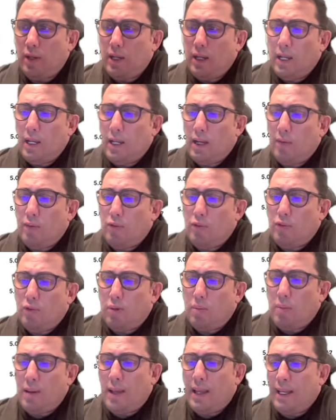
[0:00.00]
I will turn
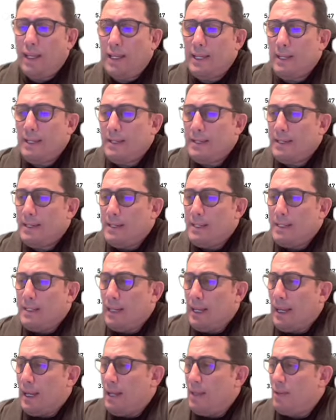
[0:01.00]
back
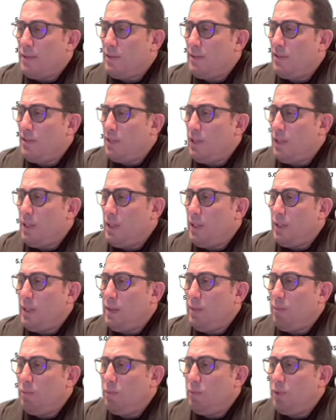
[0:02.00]
and see
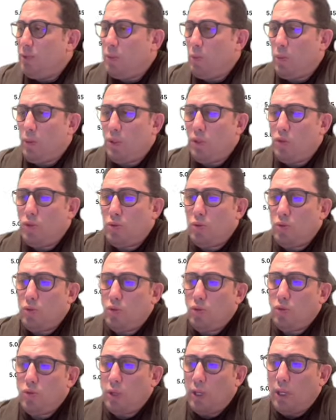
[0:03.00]
what we
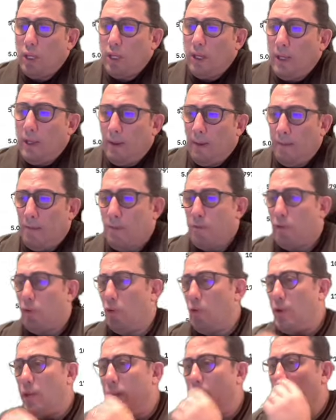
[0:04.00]
choose. For
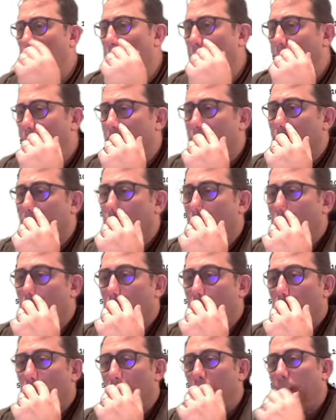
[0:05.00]
now, even
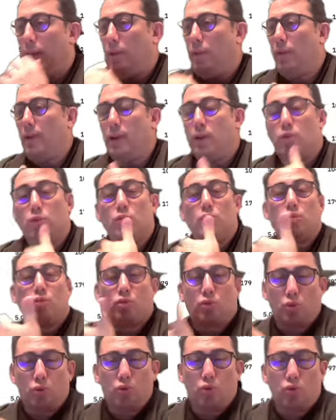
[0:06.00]
though if I couldn't
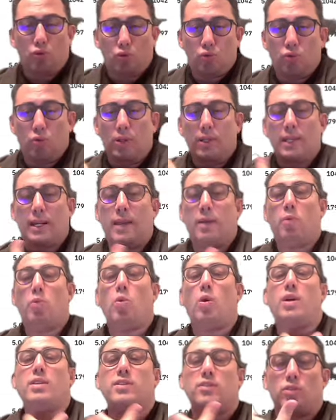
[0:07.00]
choose what I
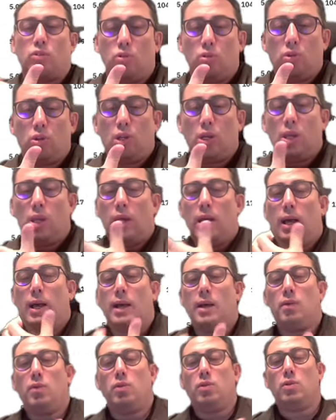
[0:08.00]
want to,
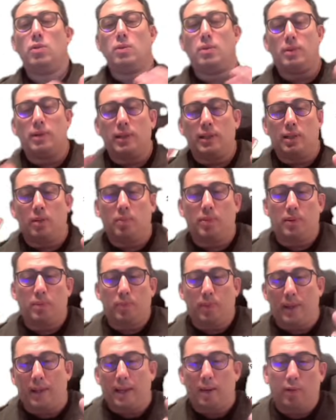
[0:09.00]
I will little bit
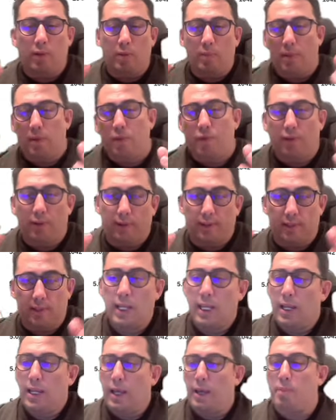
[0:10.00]
play with my filter.
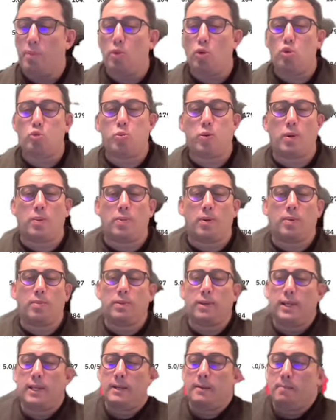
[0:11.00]
And most
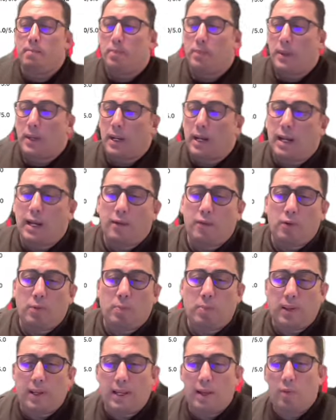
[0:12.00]
probably, I will
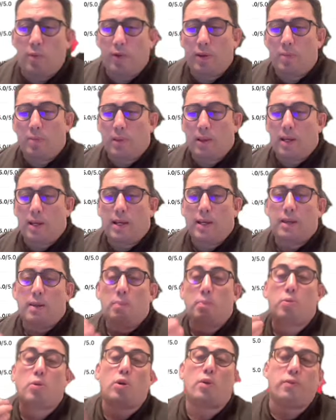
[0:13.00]
play with my
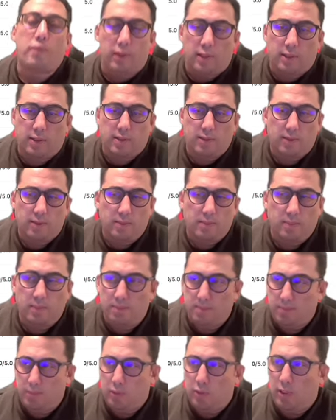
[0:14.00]
profit.
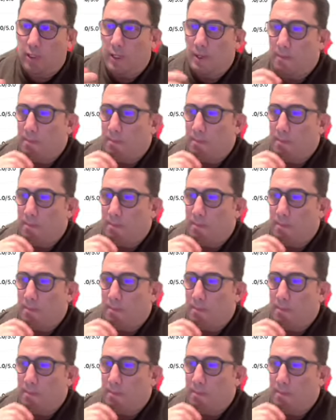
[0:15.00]
Okay?